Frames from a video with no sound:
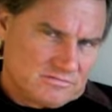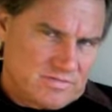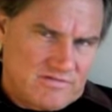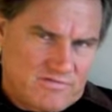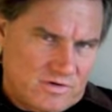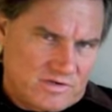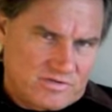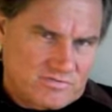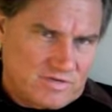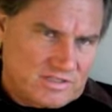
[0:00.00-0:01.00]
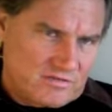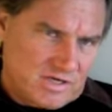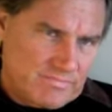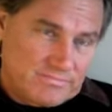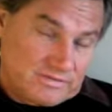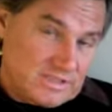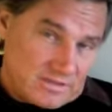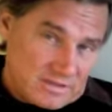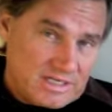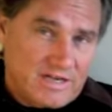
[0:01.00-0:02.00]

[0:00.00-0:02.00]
before interest rates go up, they're going to